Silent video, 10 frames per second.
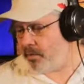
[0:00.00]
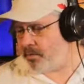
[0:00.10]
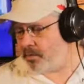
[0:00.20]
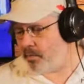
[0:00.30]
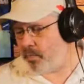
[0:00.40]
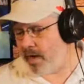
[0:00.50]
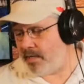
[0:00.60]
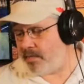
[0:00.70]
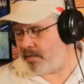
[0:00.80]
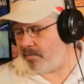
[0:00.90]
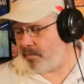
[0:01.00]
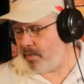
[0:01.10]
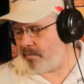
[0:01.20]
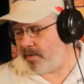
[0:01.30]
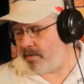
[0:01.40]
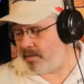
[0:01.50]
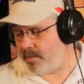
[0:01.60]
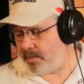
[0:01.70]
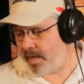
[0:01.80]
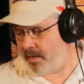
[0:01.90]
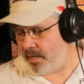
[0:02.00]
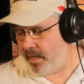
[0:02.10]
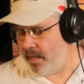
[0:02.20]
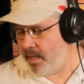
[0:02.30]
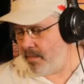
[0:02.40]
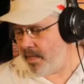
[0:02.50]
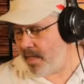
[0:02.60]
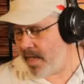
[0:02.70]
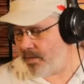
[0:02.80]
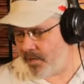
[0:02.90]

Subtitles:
surprise here from our friends at Stanley. They actually